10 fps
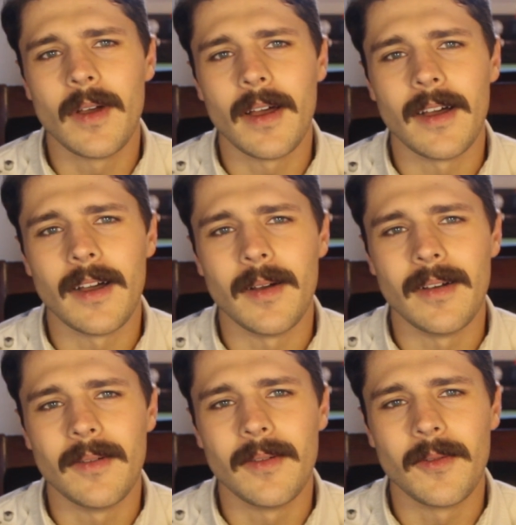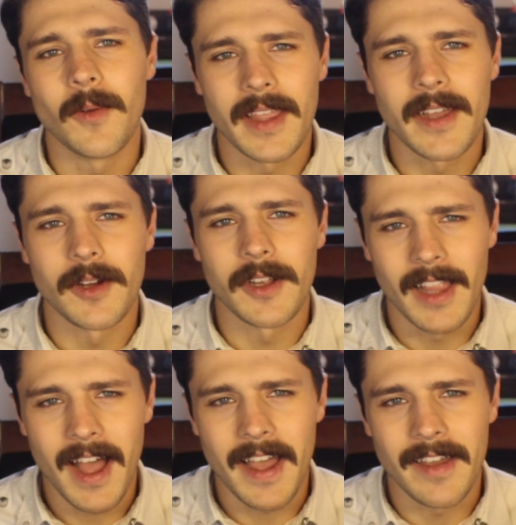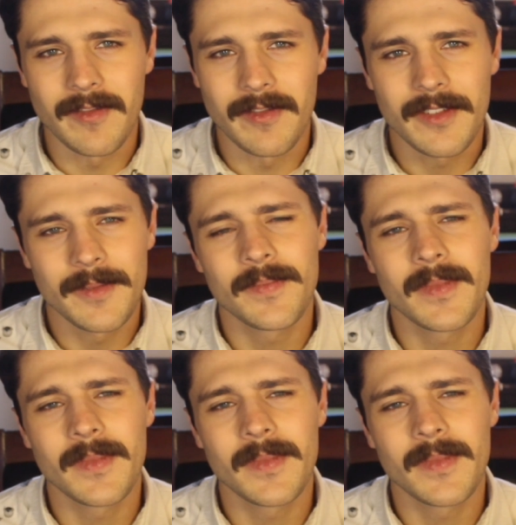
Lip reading: while they were alive.